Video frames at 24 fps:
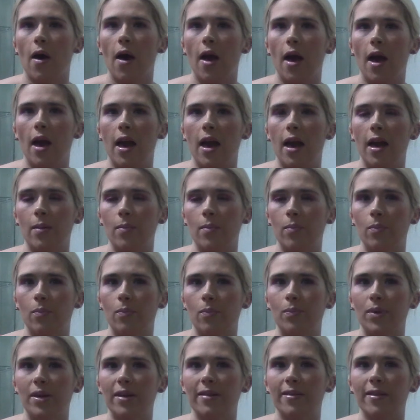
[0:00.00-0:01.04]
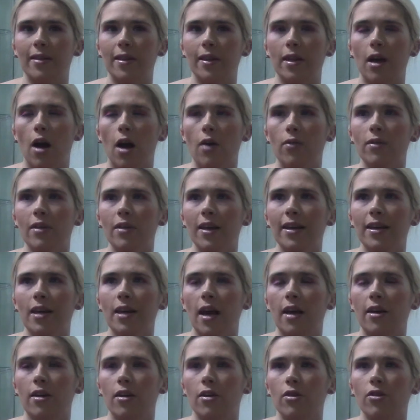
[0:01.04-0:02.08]
it basically, unlike
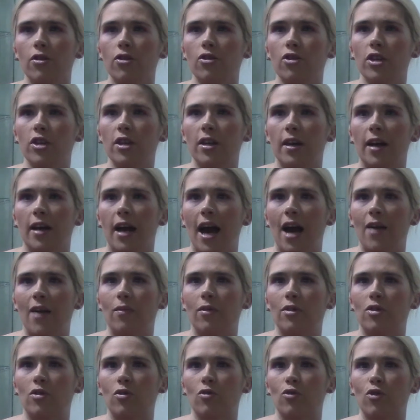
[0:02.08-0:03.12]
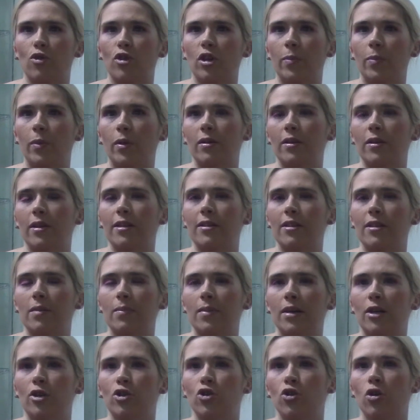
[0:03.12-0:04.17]
another tea I have, which I'll talk about later,
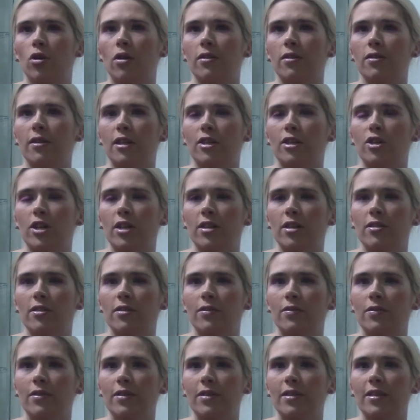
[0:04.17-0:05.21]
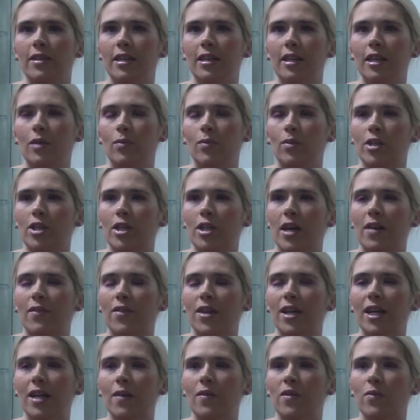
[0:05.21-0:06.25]
my chocolate digestive tea, which I
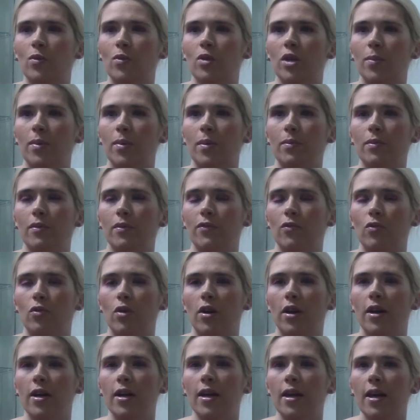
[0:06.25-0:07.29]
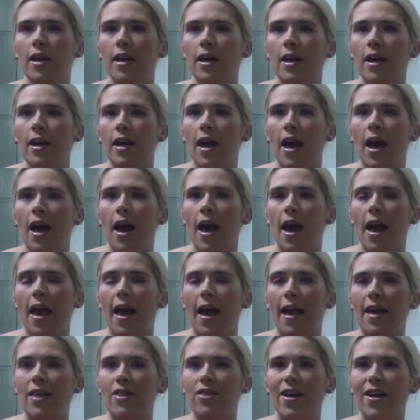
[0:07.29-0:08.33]
think I've spoke about before,
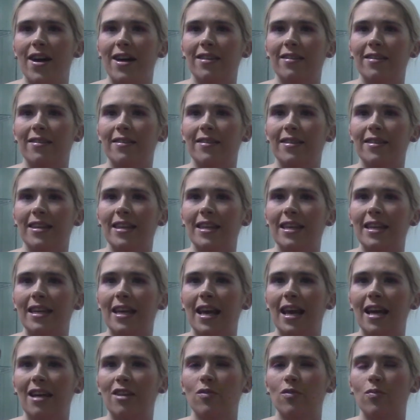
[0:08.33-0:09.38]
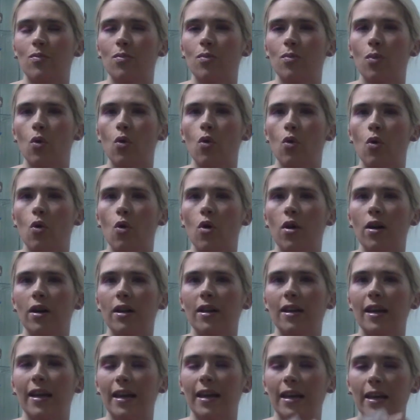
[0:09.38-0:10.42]
this tea is more
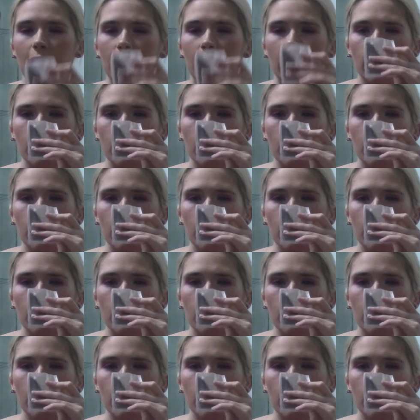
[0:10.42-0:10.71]
like,